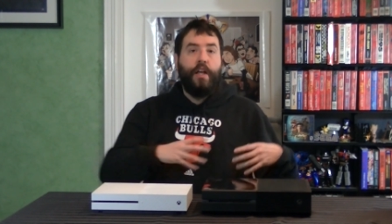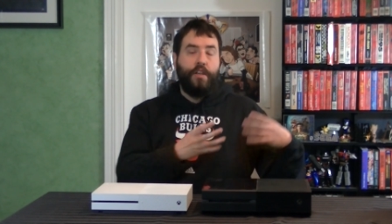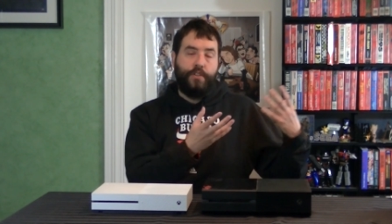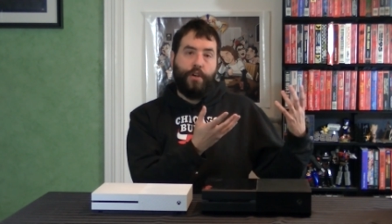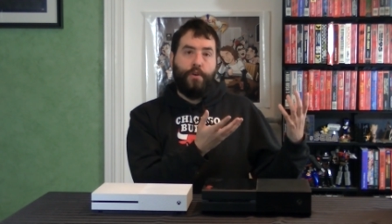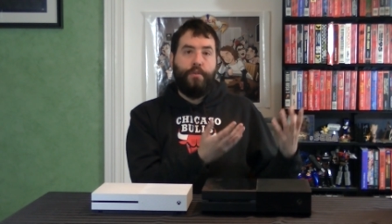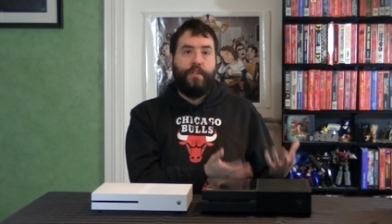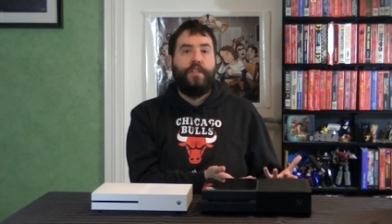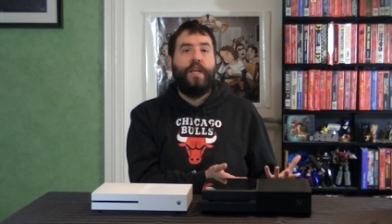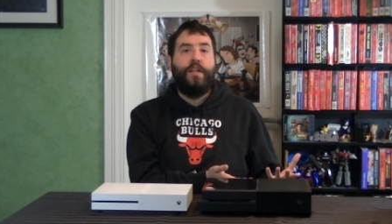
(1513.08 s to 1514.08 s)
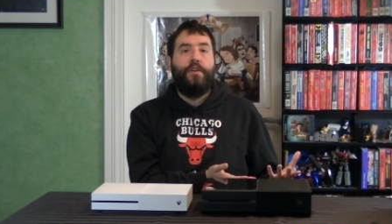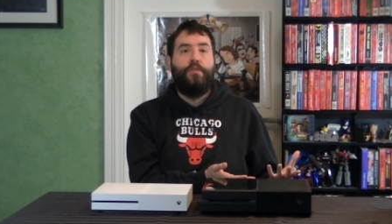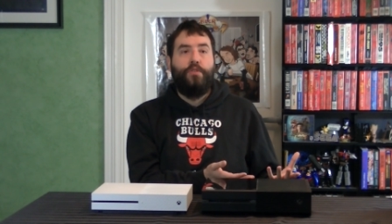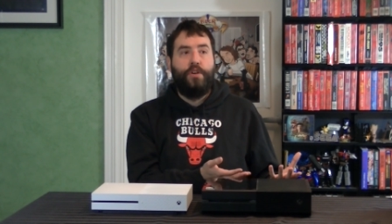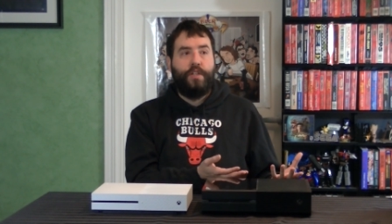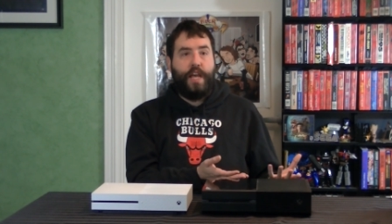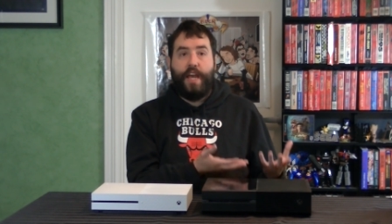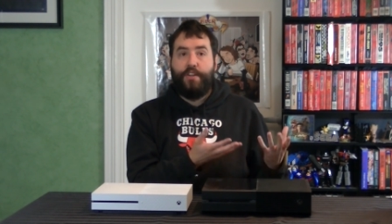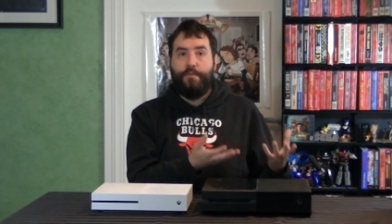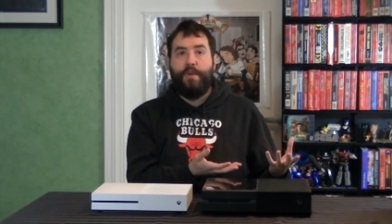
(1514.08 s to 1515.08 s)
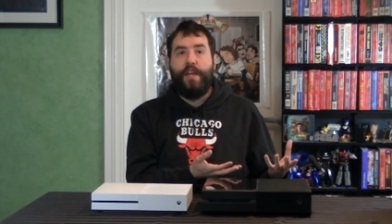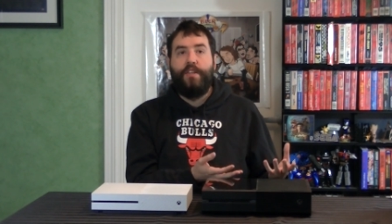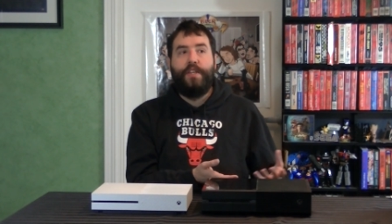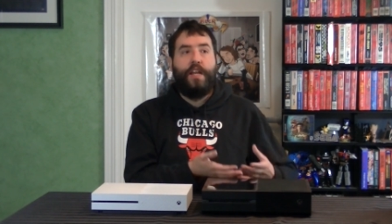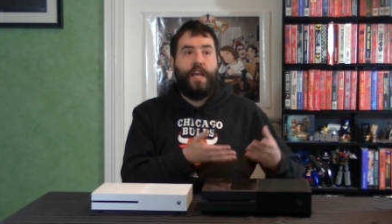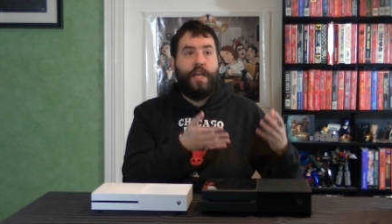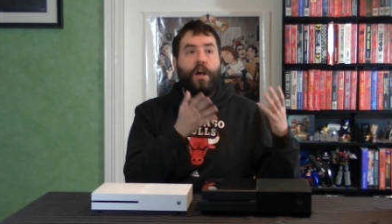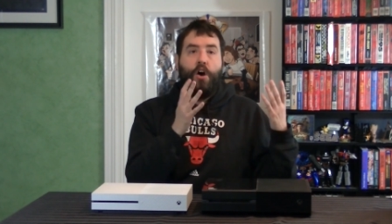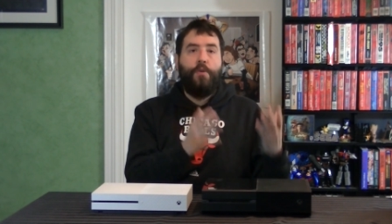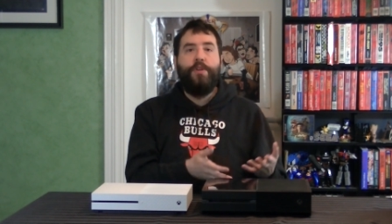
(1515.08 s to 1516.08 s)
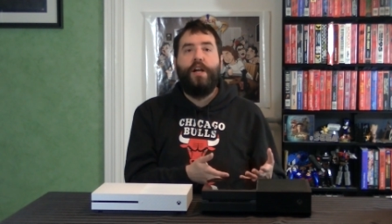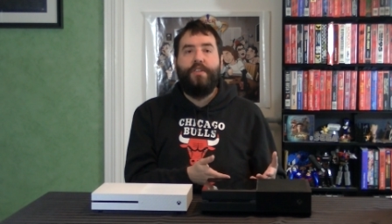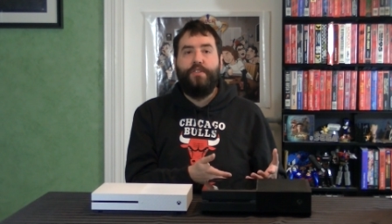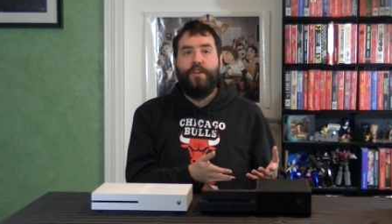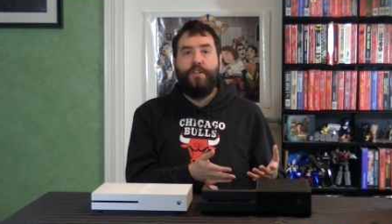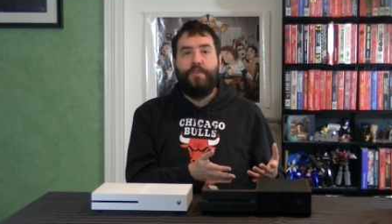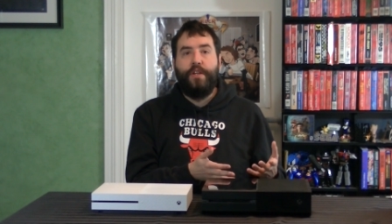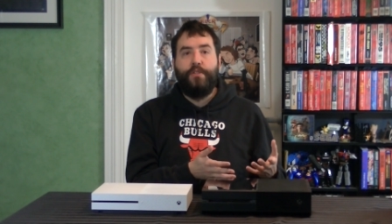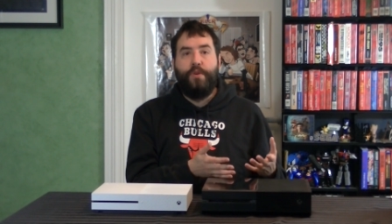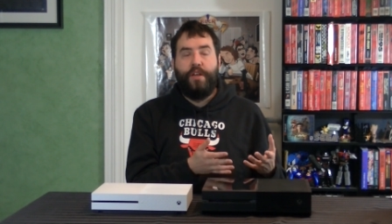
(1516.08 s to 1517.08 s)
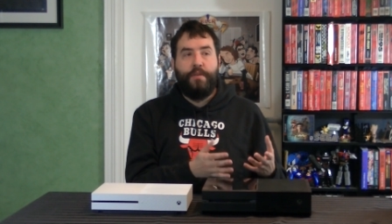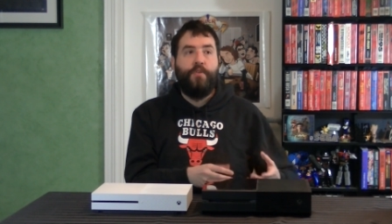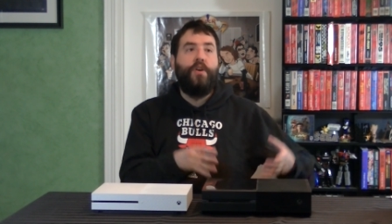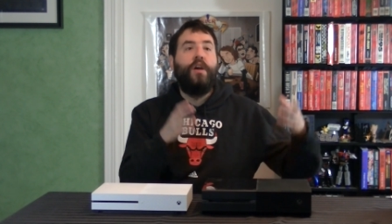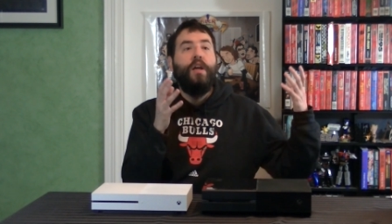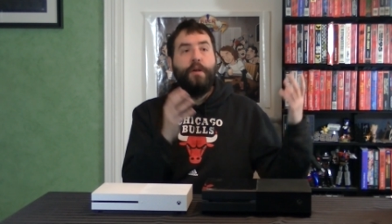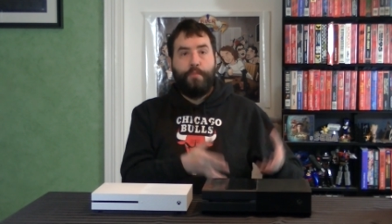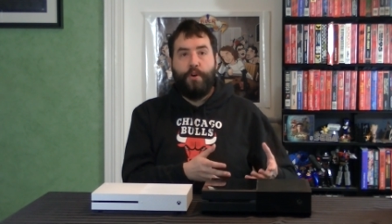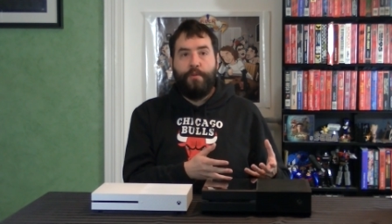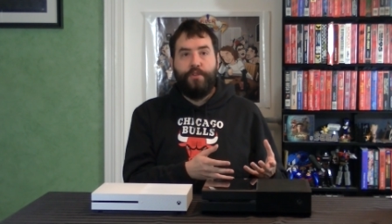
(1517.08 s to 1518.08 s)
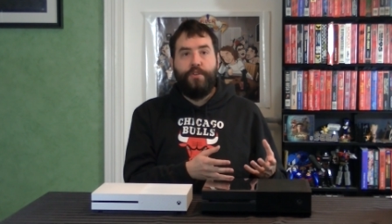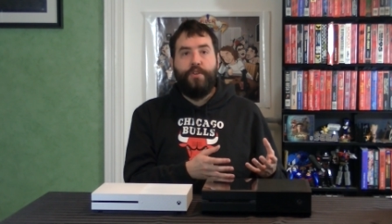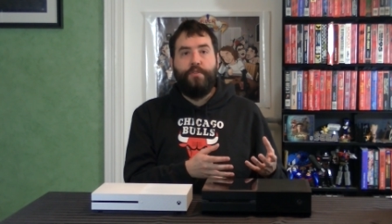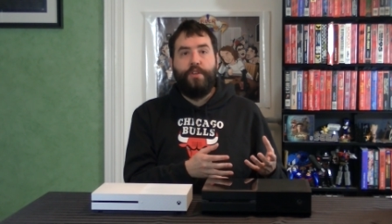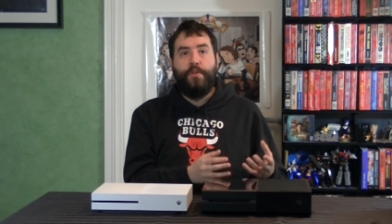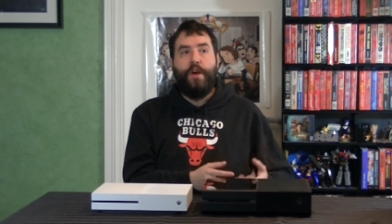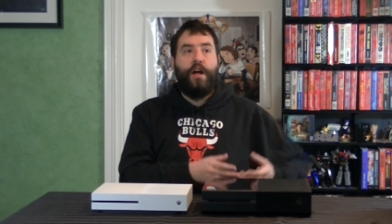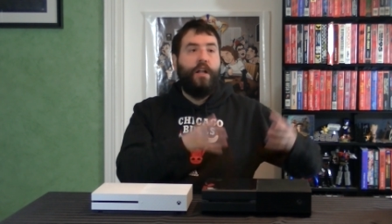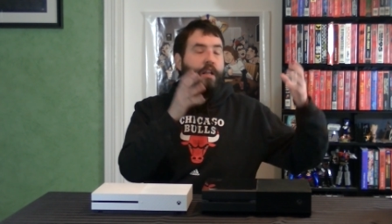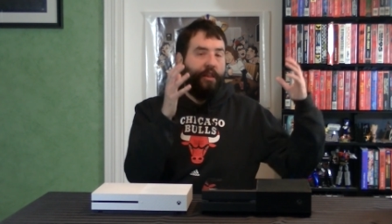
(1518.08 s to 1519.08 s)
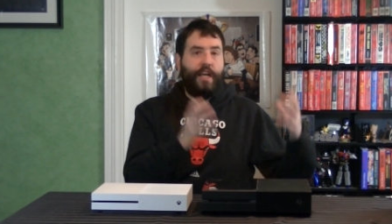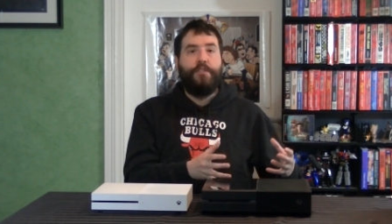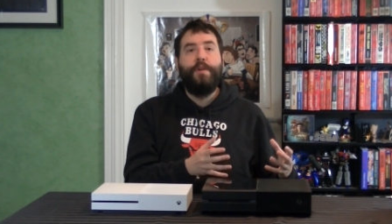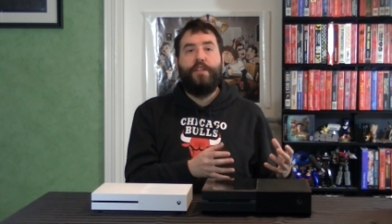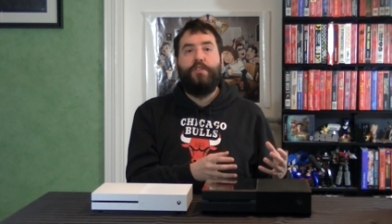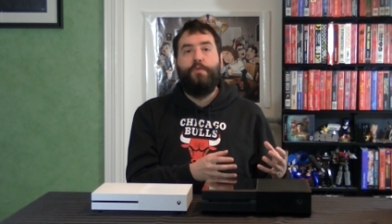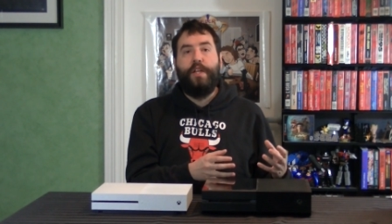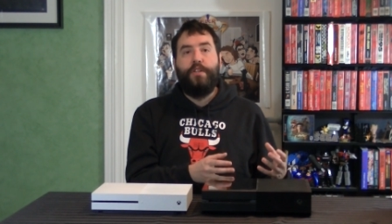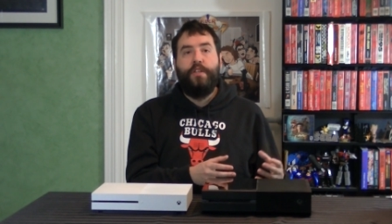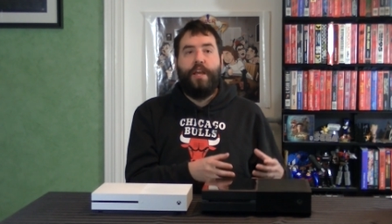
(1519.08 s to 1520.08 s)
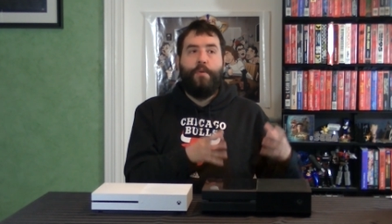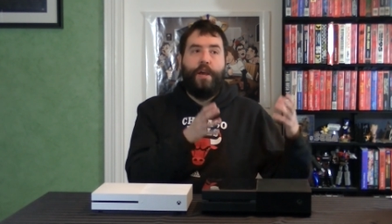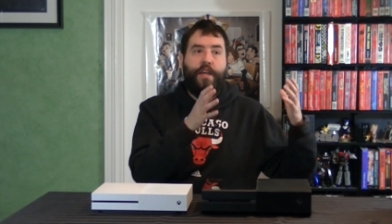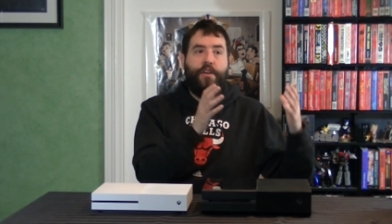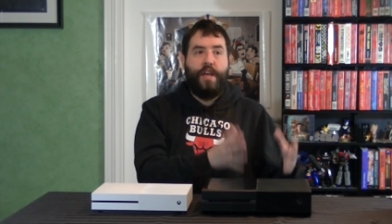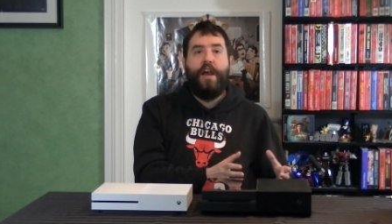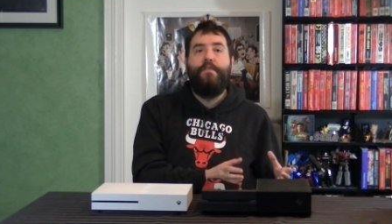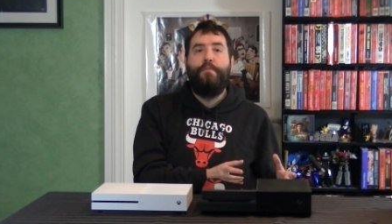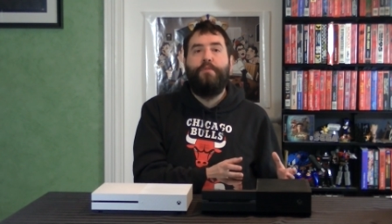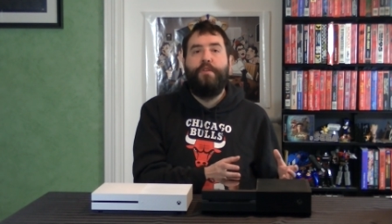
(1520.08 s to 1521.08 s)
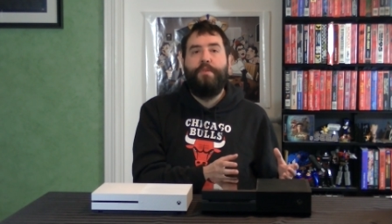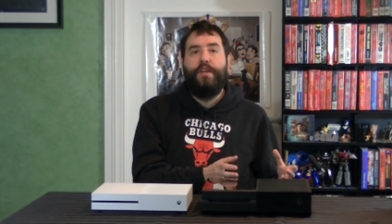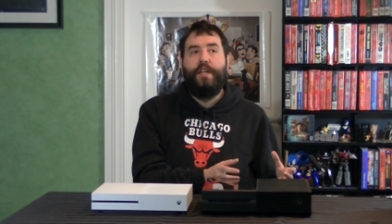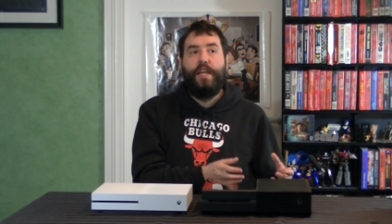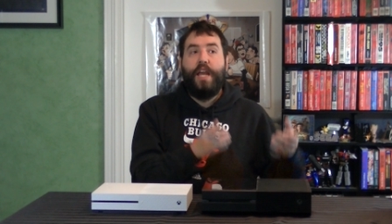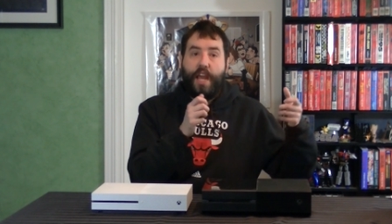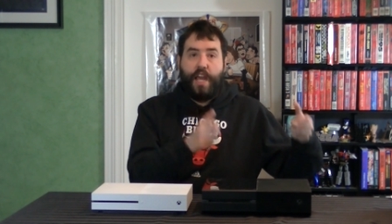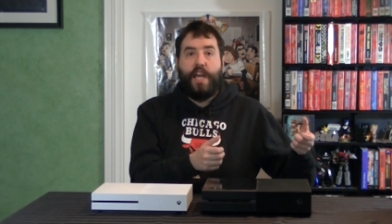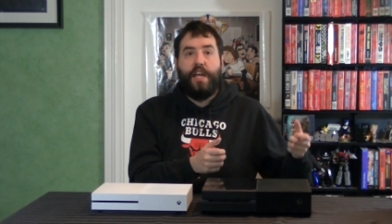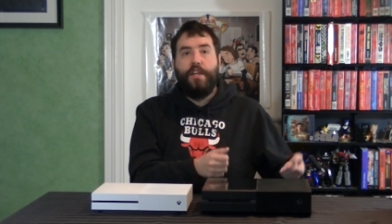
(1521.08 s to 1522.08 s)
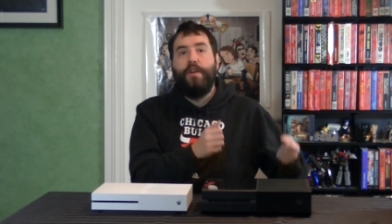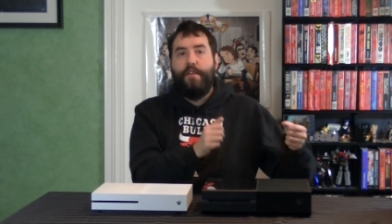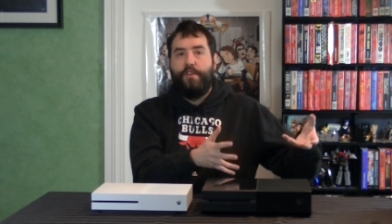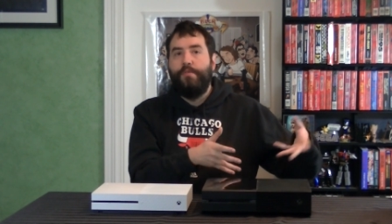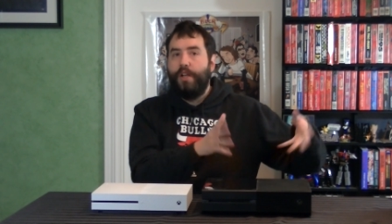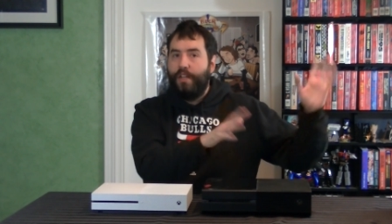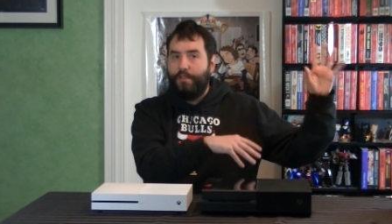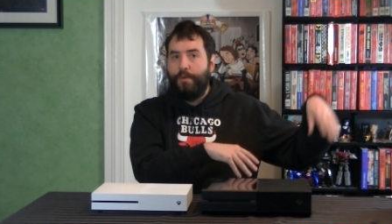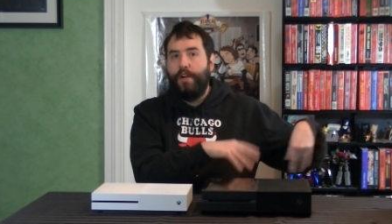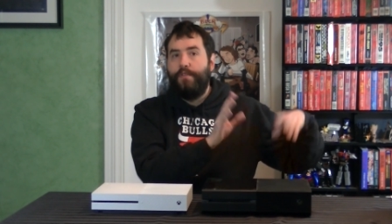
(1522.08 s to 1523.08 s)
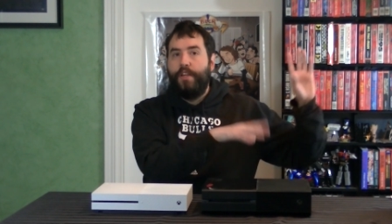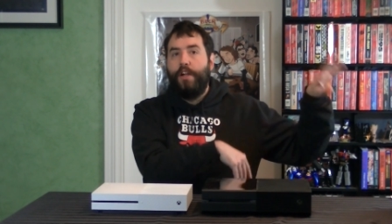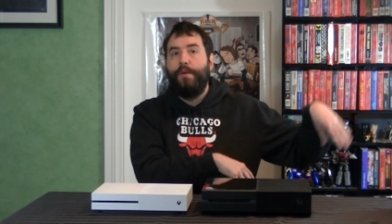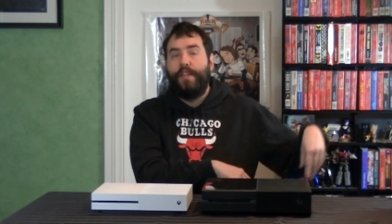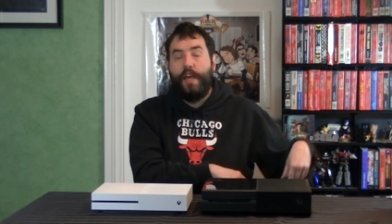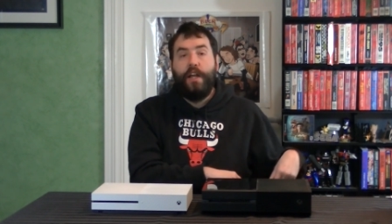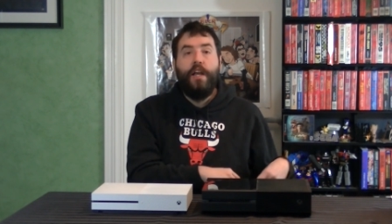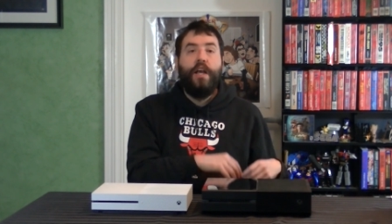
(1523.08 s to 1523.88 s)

So Nintendo looked at Japan and said, hey, home consoles aren't doing as well anymore, portables are doing really well, let's make the Switch. That way you have the portability and you have the home console part if you care about that.